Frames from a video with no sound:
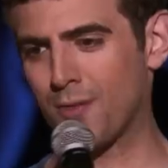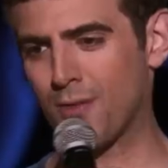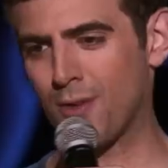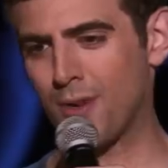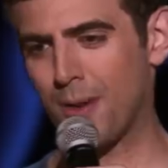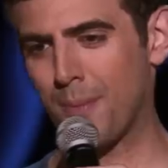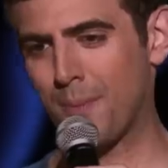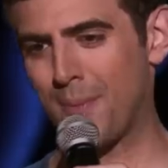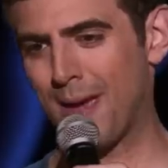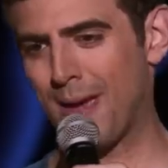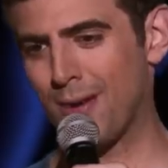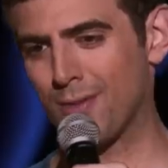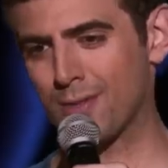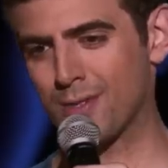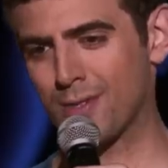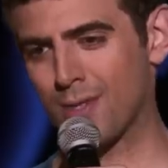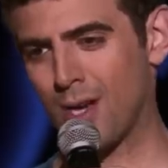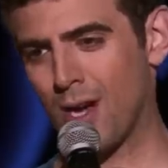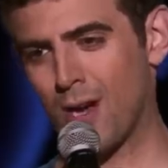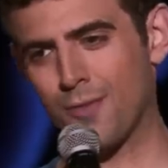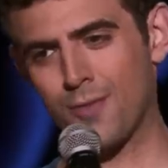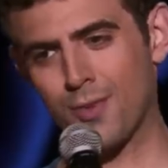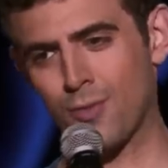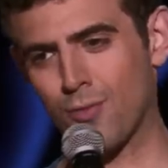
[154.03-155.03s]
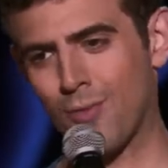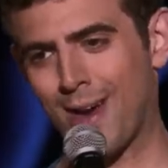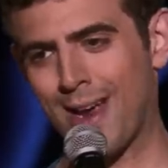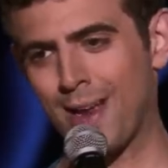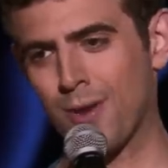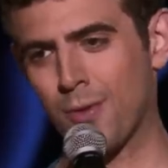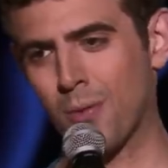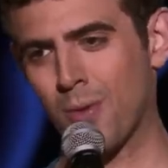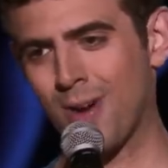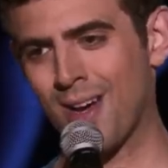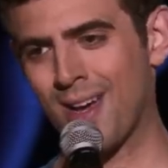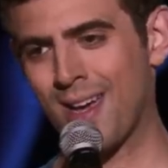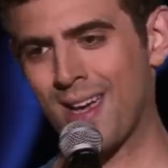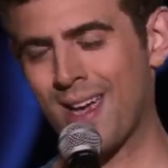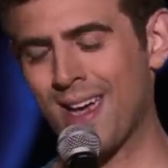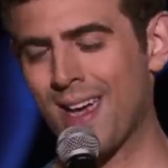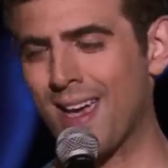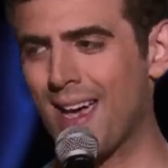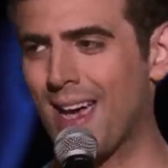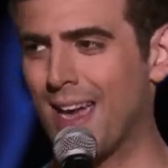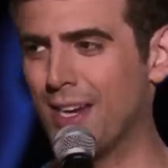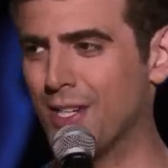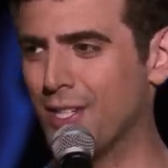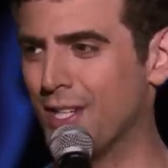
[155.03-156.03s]
foot and bounced off and ran away.
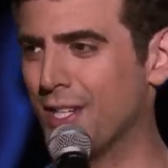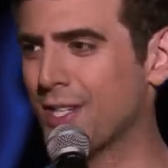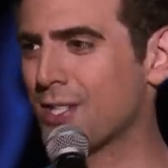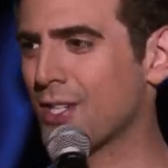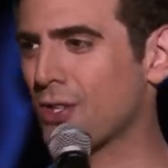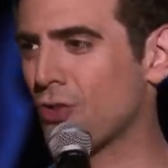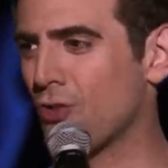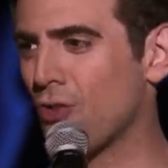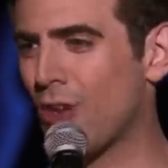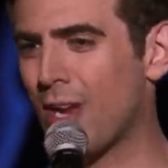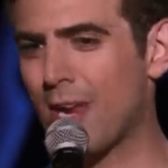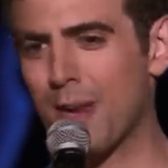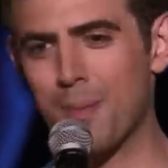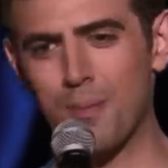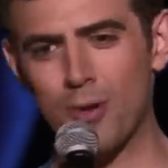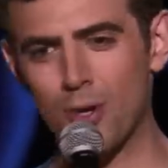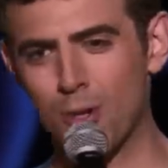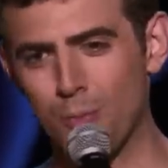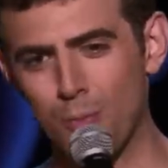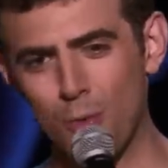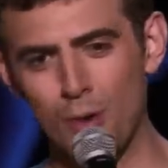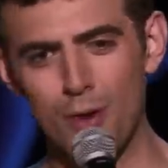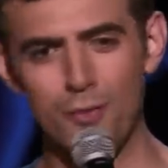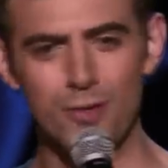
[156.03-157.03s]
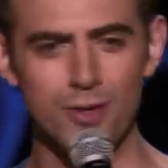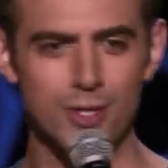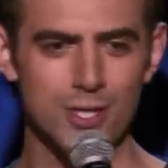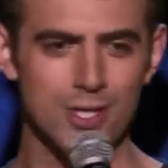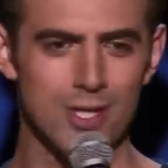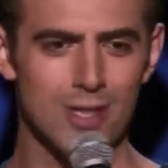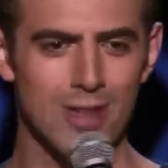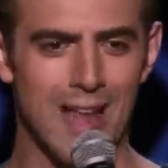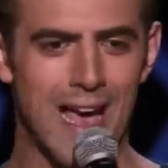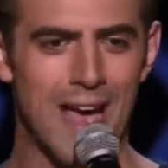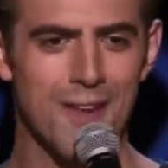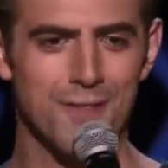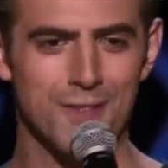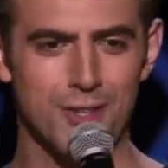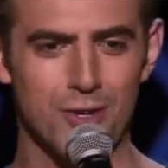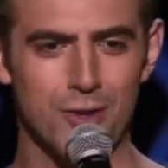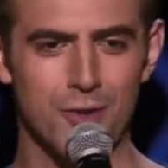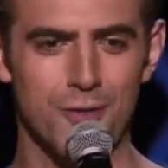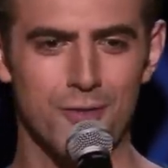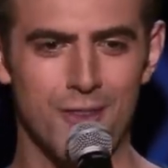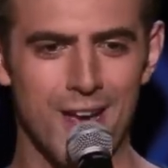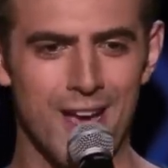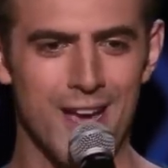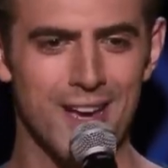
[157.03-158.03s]
And she screamed, but her boyfriend just laughed in her
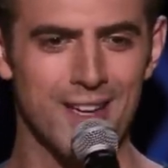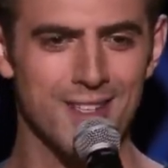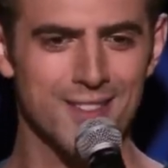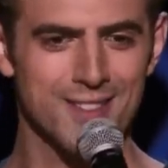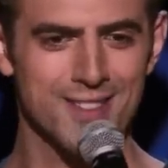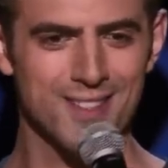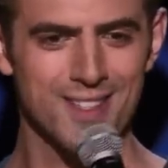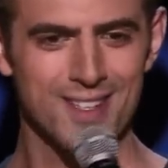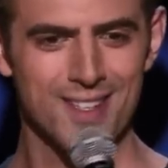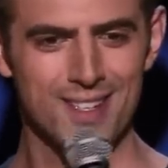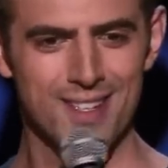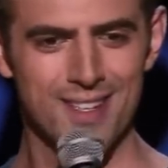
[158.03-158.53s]
face.